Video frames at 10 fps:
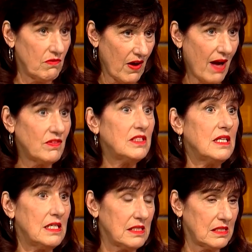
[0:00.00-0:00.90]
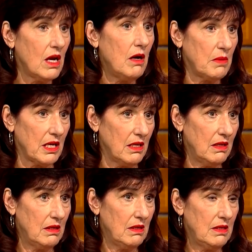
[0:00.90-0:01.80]
Revival is
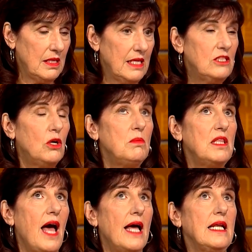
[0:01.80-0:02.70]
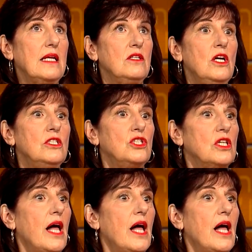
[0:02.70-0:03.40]
coming. You told me that in